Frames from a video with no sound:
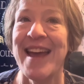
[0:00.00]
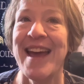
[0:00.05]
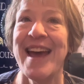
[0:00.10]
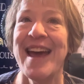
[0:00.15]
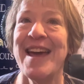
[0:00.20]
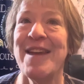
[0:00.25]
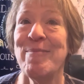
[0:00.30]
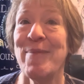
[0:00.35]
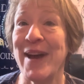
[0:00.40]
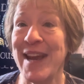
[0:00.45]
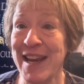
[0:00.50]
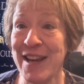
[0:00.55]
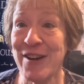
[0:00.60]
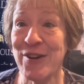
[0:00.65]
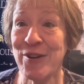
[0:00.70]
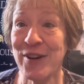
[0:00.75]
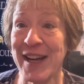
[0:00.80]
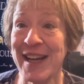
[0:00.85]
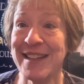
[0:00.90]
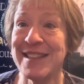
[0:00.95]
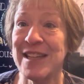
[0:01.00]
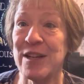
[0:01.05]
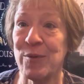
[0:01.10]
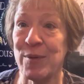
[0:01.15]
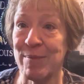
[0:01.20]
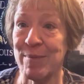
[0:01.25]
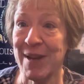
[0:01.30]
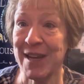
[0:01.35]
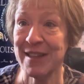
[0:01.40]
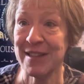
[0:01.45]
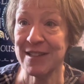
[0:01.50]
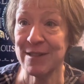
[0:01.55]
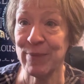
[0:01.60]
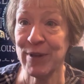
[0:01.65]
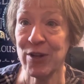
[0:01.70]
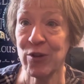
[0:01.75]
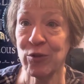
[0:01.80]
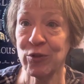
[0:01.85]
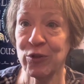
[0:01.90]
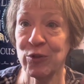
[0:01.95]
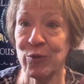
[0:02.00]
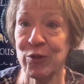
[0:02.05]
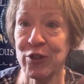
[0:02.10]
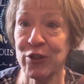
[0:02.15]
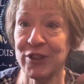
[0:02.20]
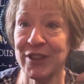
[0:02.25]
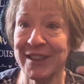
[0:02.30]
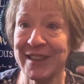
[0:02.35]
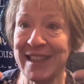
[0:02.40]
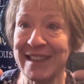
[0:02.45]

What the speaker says: And by interacting, we make this big old world